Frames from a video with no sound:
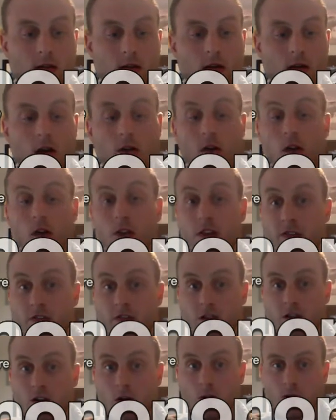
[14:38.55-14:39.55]
I'll leave
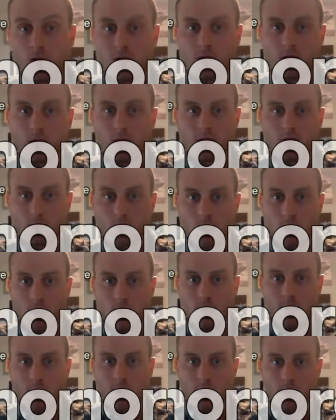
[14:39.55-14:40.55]
this card with you as well,